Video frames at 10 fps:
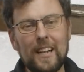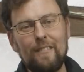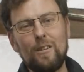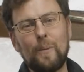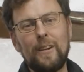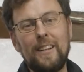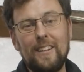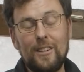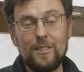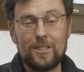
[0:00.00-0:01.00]
to
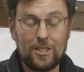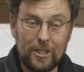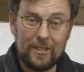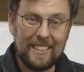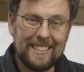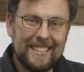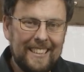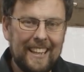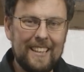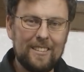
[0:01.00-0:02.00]
everybody who's tuned in
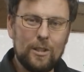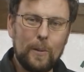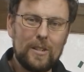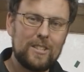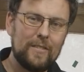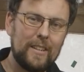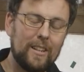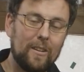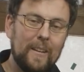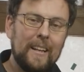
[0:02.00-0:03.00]
today to watch the
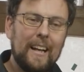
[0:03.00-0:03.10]
video.